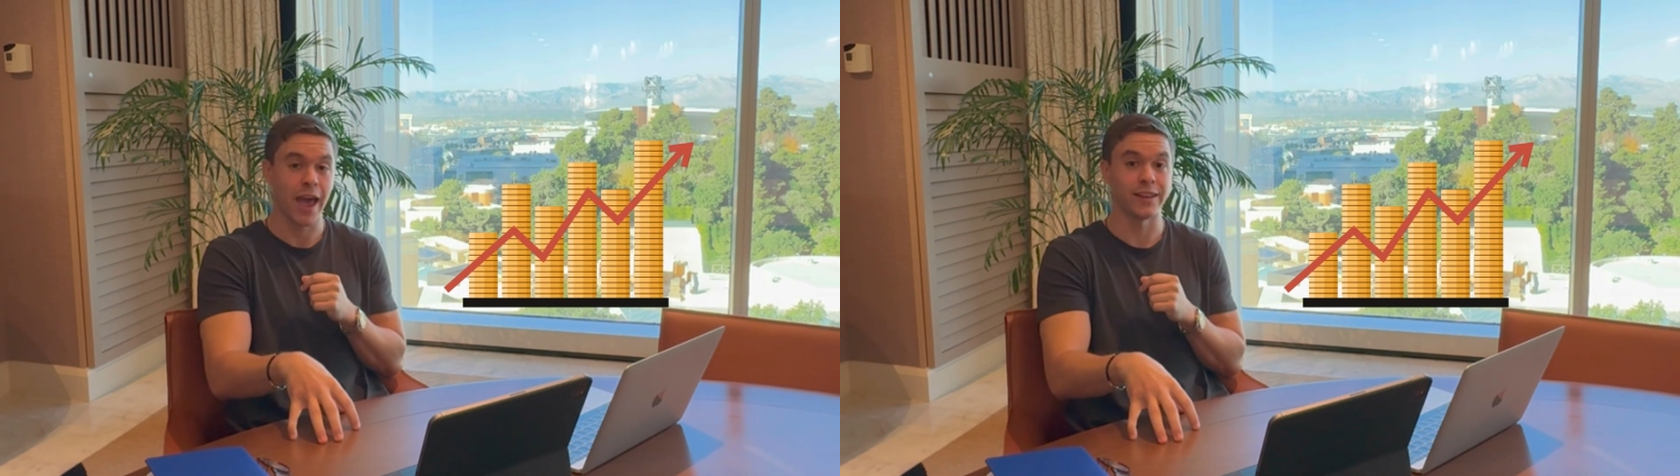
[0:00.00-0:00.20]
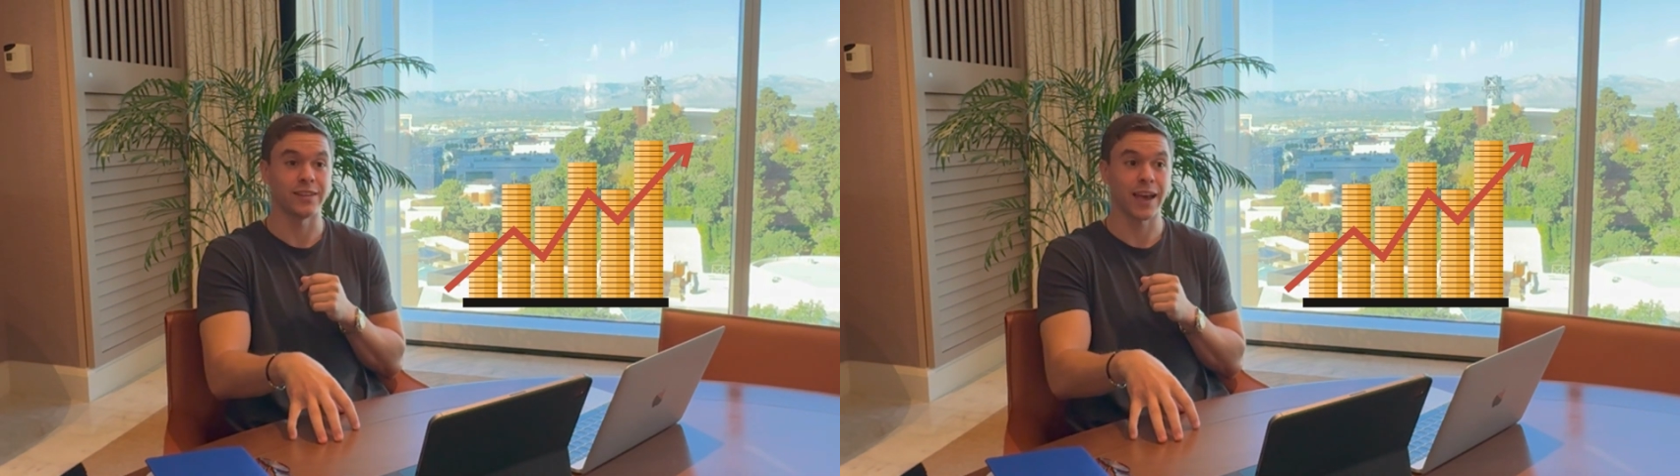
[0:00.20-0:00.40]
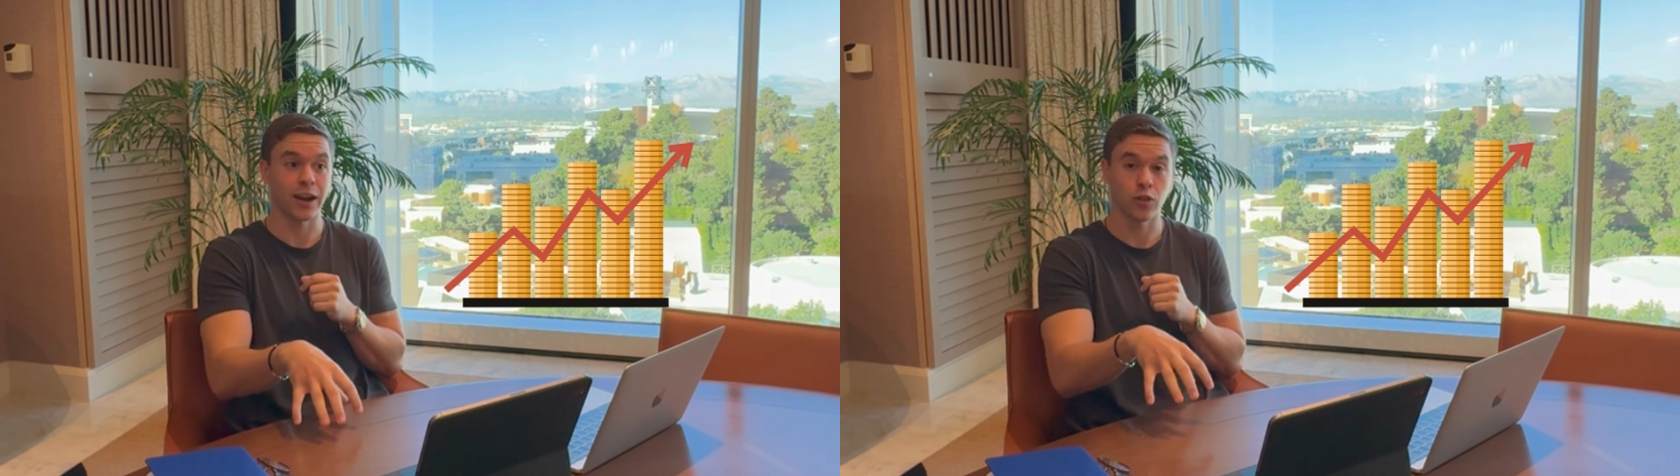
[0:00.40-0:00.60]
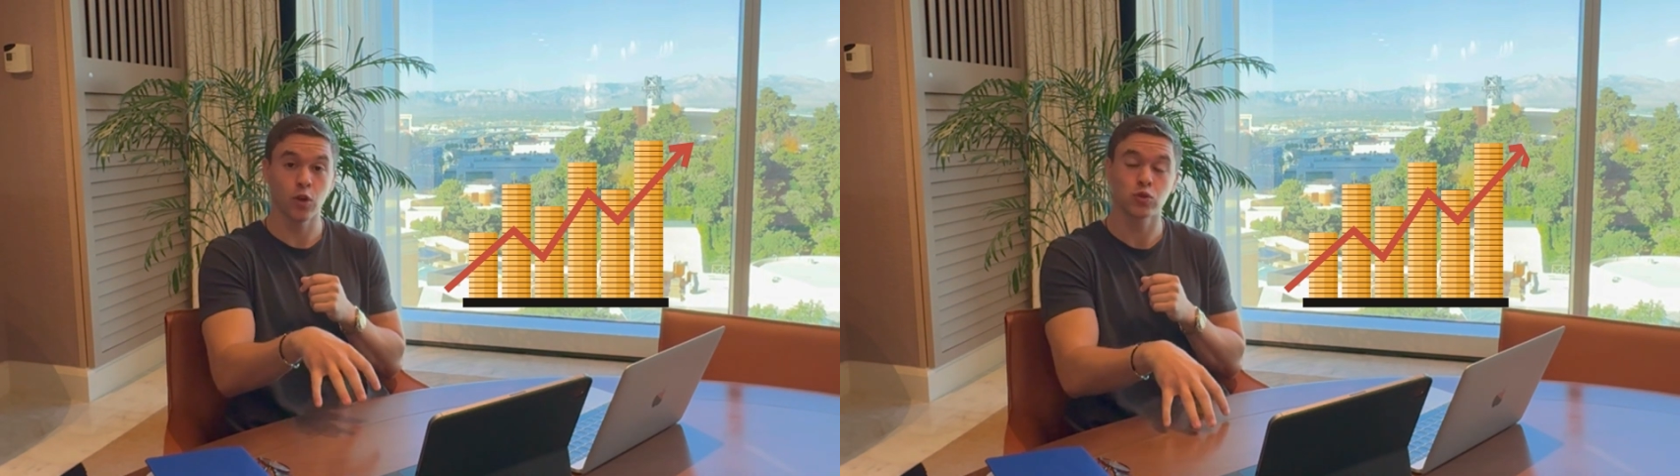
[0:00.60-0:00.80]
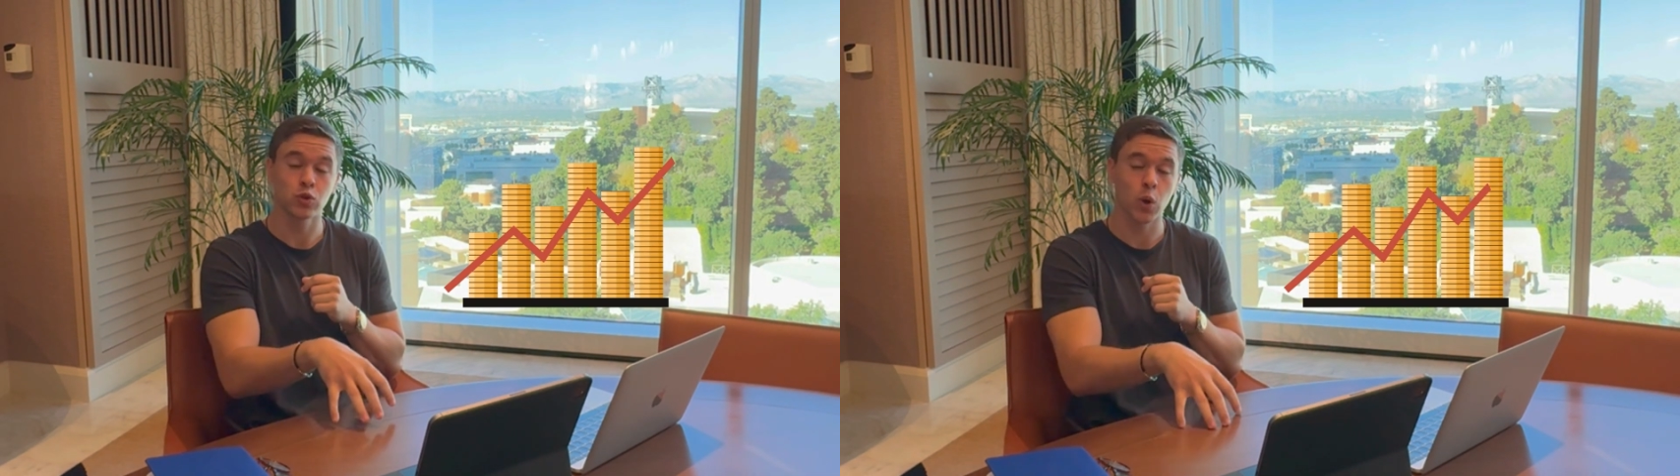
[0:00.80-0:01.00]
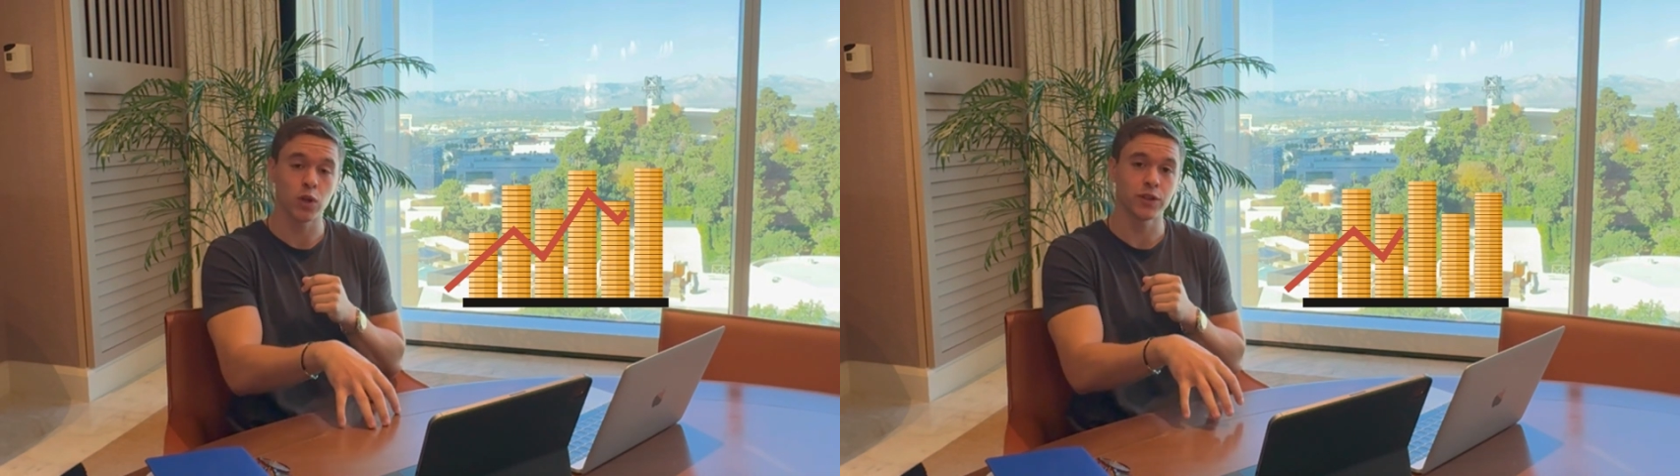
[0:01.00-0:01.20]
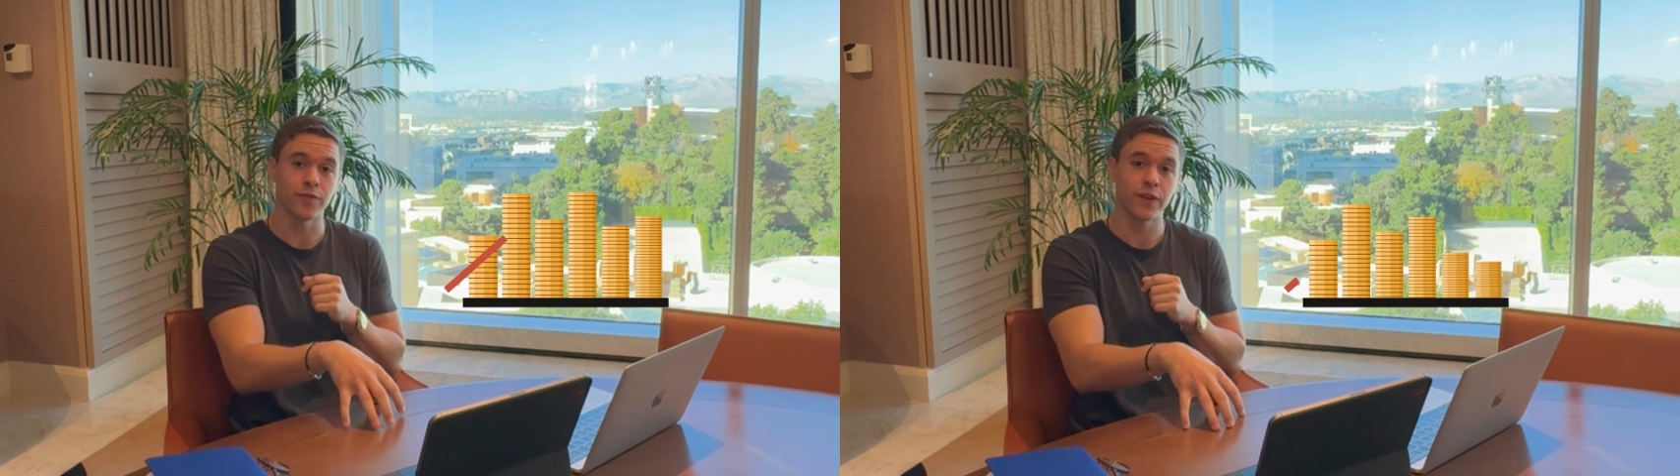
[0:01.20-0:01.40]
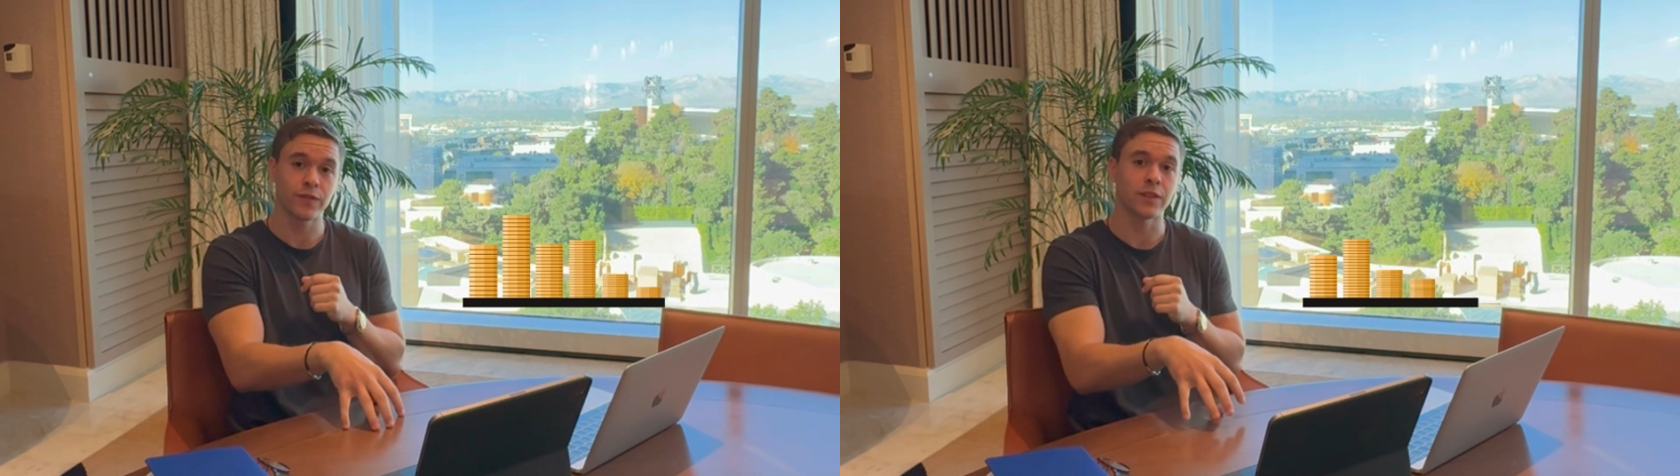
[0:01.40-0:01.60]
and out of those
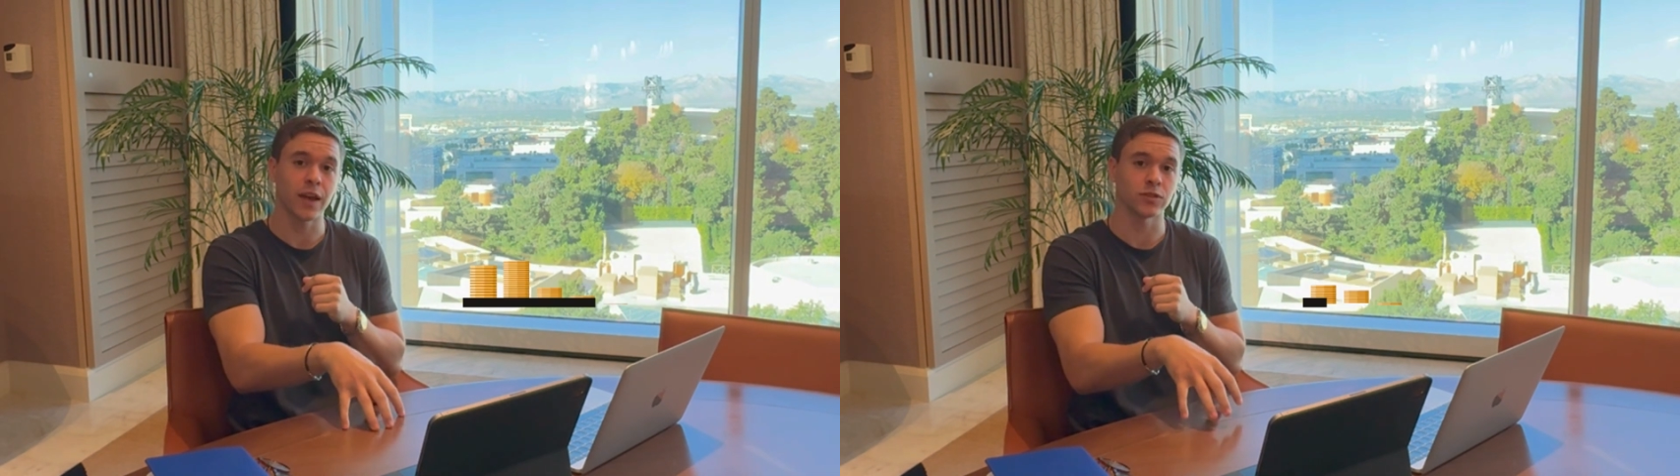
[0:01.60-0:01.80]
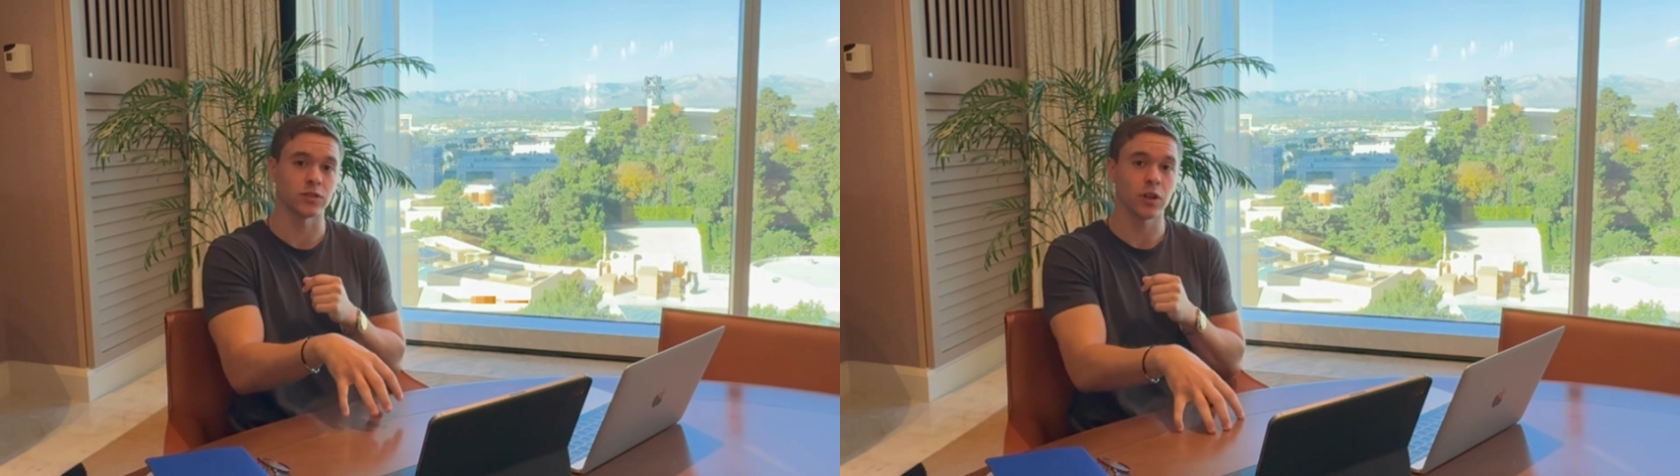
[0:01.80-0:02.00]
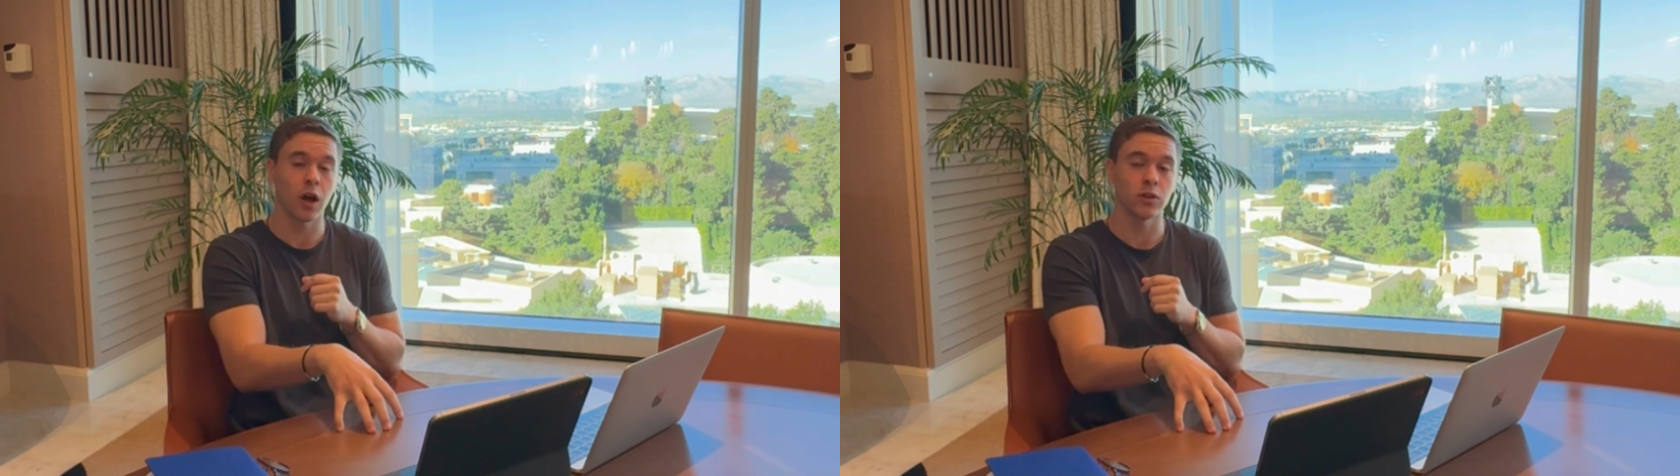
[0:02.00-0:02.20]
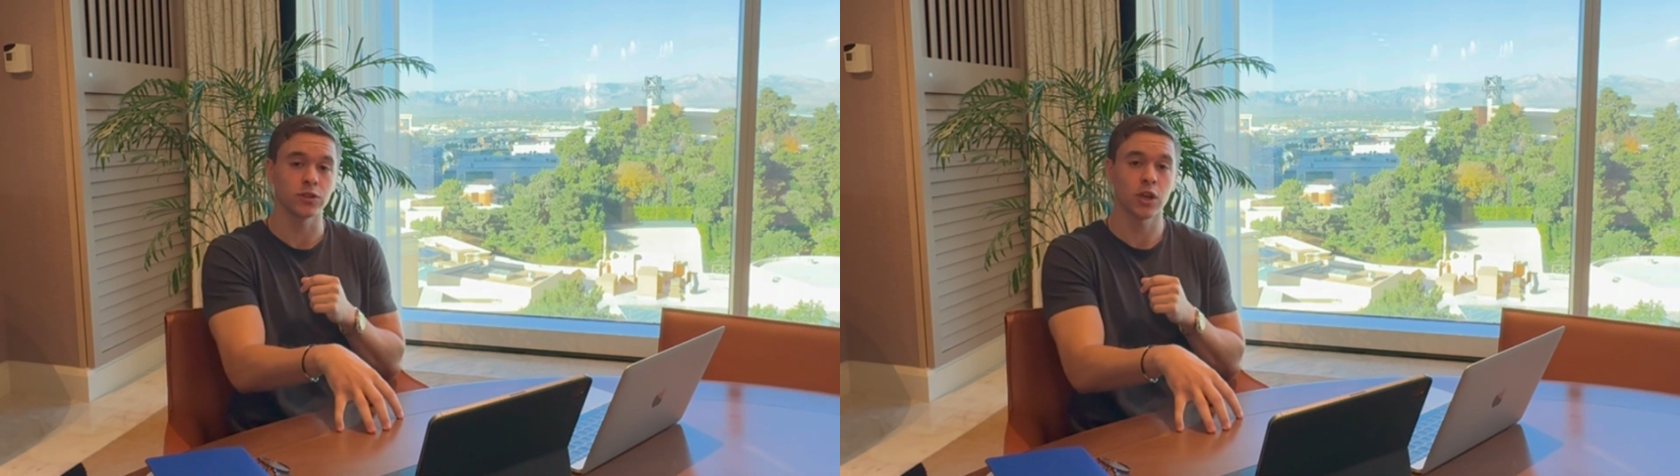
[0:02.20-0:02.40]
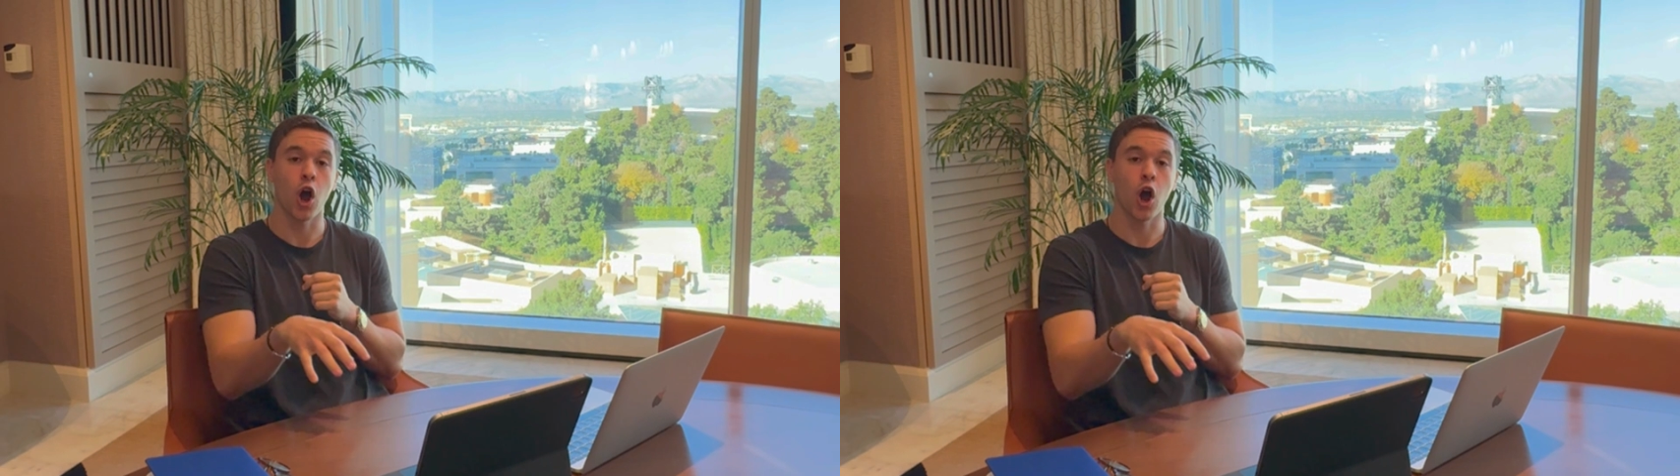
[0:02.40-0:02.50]
$250,000,